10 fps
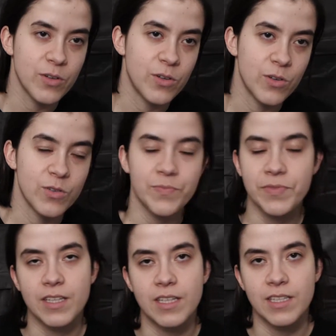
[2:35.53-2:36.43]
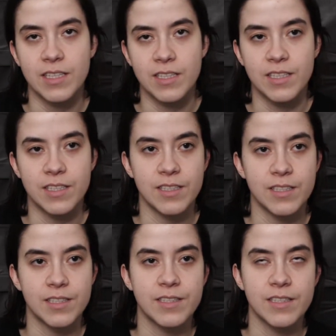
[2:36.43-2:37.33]
Go
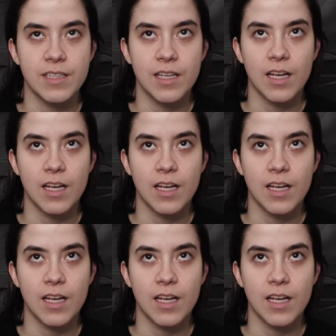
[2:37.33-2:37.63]
is